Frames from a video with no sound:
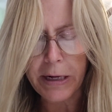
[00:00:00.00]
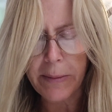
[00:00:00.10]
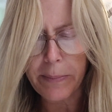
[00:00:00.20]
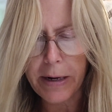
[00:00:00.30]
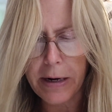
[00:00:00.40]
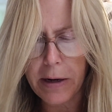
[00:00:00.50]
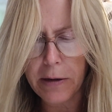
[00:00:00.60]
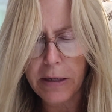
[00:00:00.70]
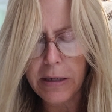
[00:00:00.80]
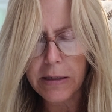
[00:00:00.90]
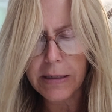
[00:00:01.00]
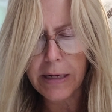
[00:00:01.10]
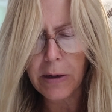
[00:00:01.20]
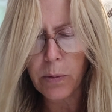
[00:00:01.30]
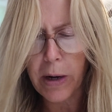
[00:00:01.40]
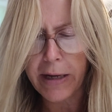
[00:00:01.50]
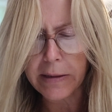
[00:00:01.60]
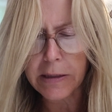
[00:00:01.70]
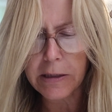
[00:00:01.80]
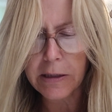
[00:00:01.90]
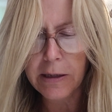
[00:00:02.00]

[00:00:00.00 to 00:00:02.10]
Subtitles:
empire, east and west,